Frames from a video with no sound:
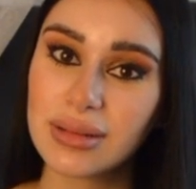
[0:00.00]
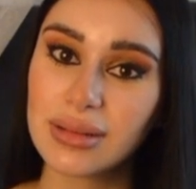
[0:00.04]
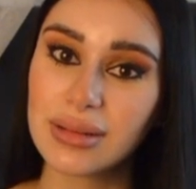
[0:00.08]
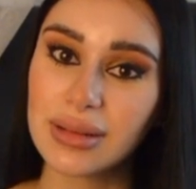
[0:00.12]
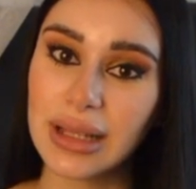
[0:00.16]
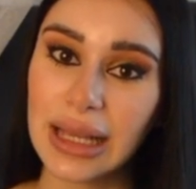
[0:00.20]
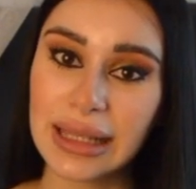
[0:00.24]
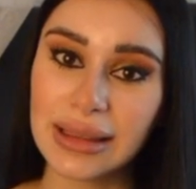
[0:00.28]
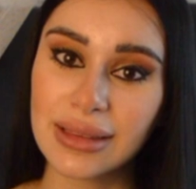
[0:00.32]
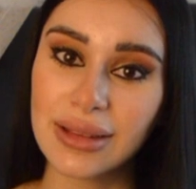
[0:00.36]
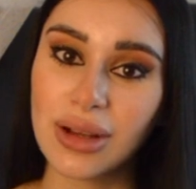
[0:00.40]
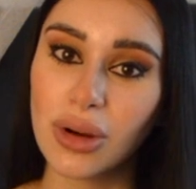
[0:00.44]

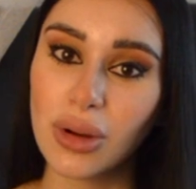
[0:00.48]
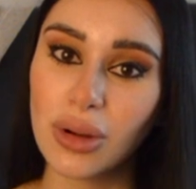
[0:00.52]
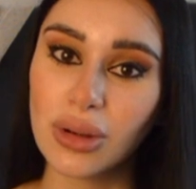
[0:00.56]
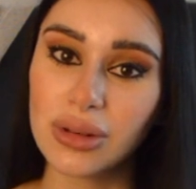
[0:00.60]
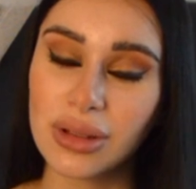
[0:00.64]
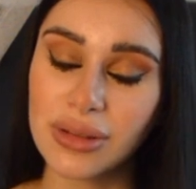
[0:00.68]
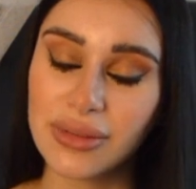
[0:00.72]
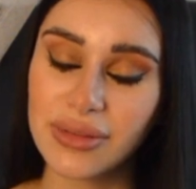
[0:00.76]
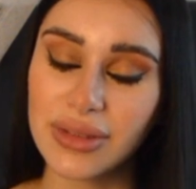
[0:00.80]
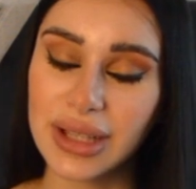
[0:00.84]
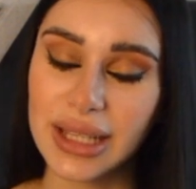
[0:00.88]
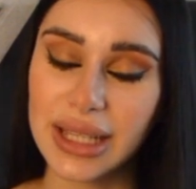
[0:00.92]
like the
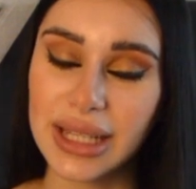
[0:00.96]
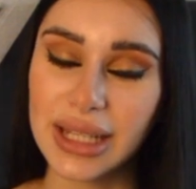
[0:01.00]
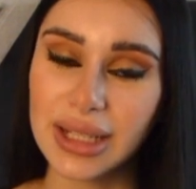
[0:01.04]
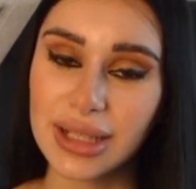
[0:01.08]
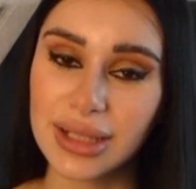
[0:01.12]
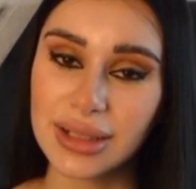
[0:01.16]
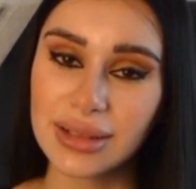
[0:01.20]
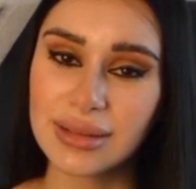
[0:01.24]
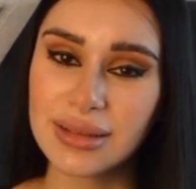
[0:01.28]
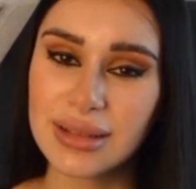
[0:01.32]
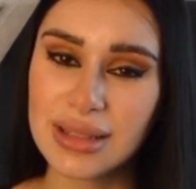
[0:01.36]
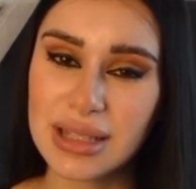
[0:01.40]

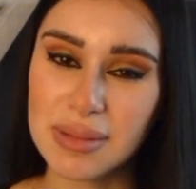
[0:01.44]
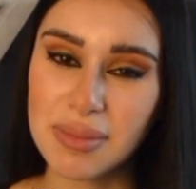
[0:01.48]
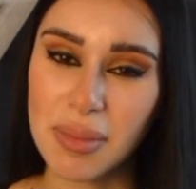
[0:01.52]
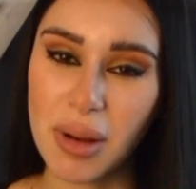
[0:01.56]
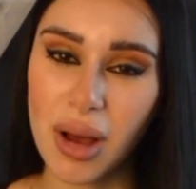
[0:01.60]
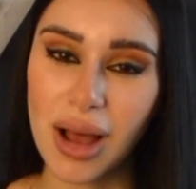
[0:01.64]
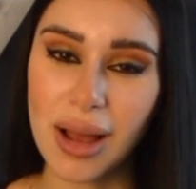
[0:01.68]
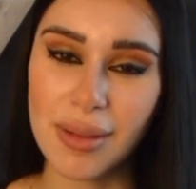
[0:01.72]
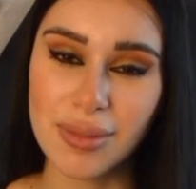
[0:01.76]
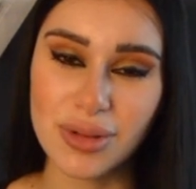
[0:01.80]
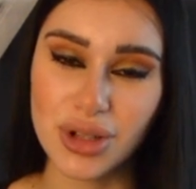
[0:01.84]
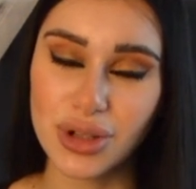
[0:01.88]
fajita
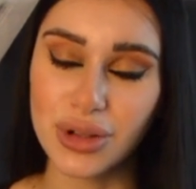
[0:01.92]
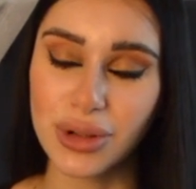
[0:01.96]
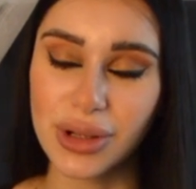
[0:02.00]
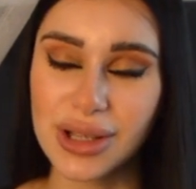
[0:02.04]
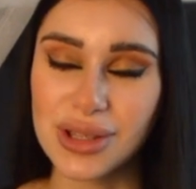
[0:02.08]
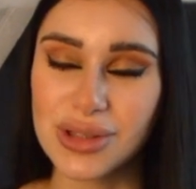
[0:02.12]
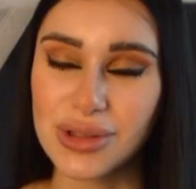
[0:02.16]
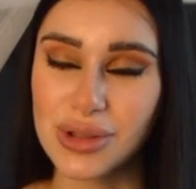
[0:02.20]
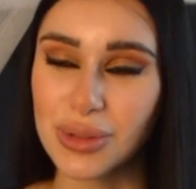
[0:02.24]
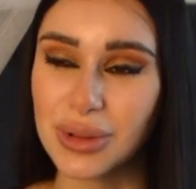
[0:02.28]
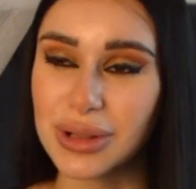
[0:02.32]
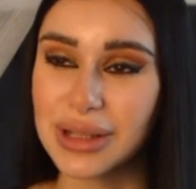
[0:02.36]
spot. I'm sure you
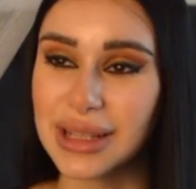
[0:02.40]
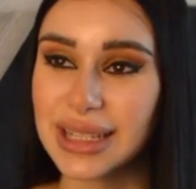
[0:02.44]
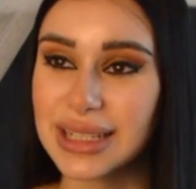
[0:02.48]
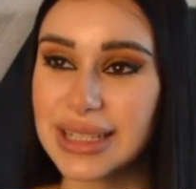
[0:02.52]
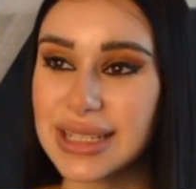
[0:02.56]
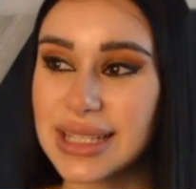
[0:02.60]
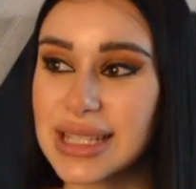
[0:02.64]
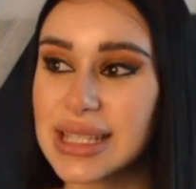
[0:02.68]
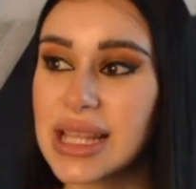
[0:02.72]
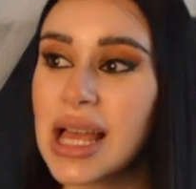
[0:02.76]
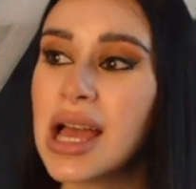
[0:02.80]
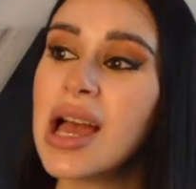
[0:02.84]
guys know where that
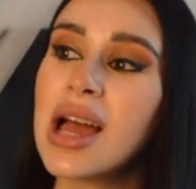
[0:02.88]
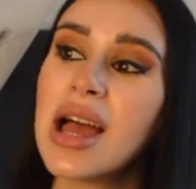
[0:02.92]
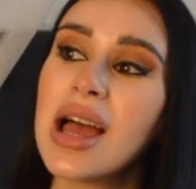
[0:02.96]
is.